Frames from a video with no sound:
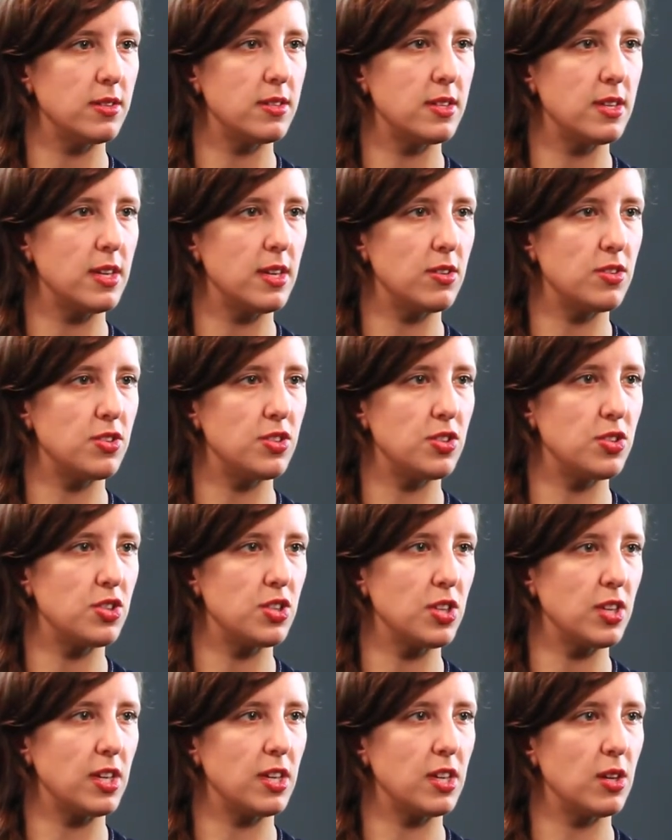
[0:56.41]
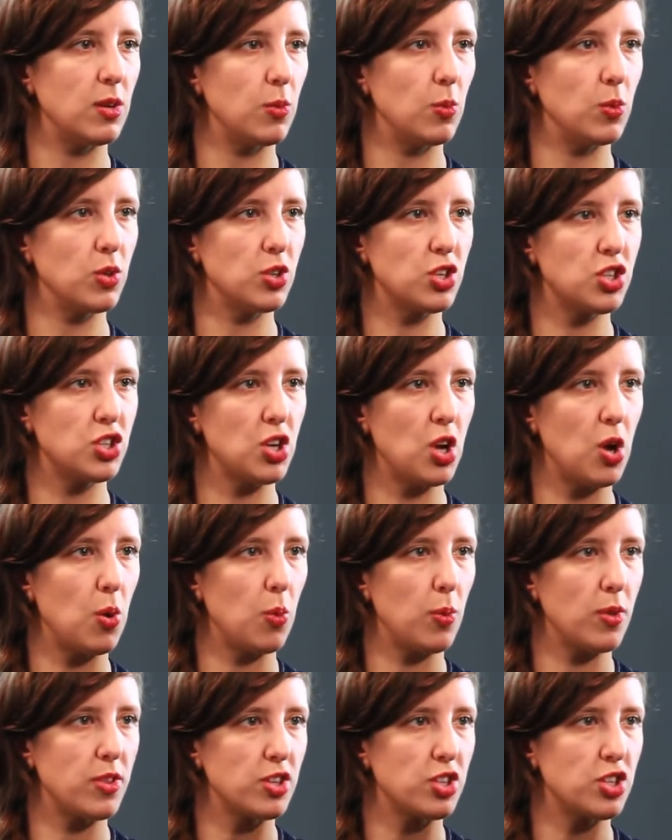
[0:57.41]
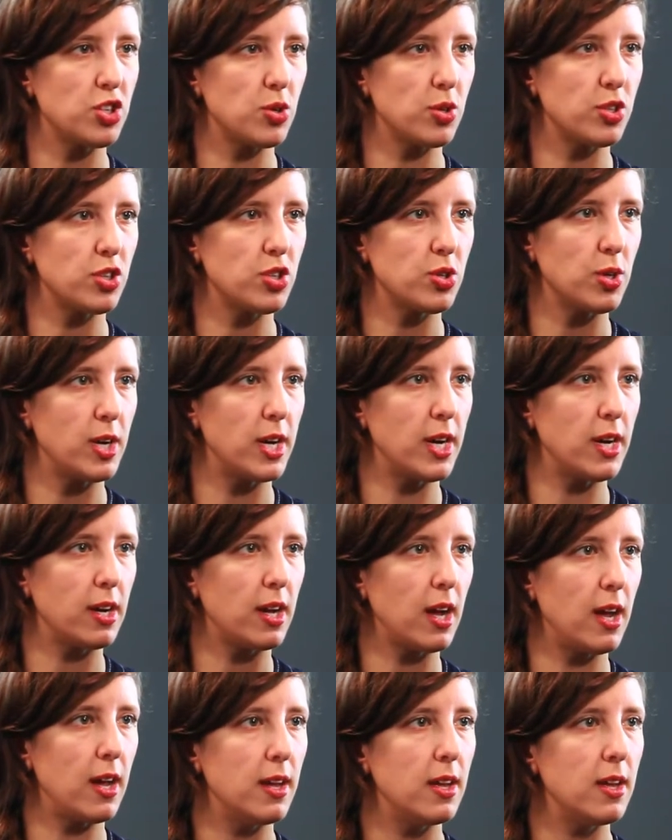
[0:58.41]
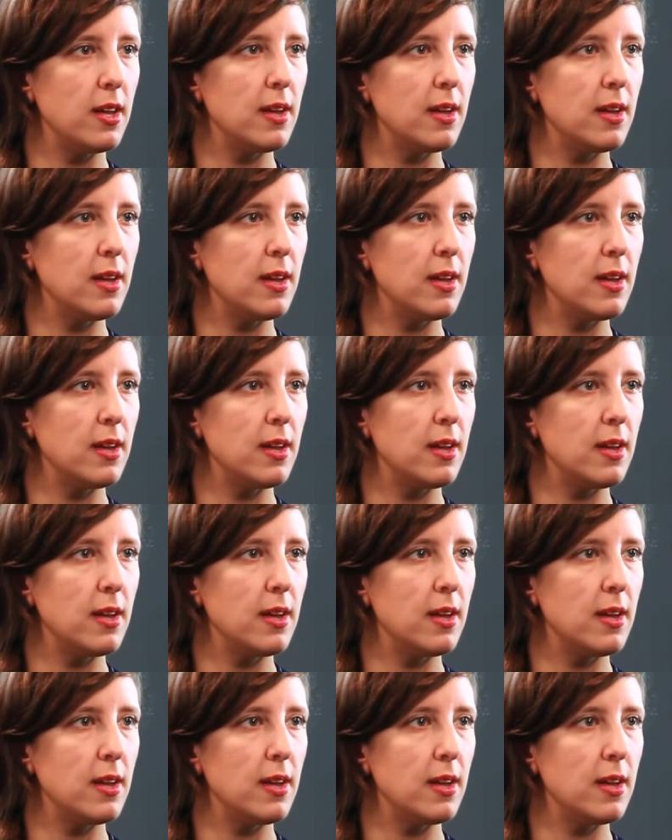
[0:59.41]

The ears usually will show with a short, short haircut.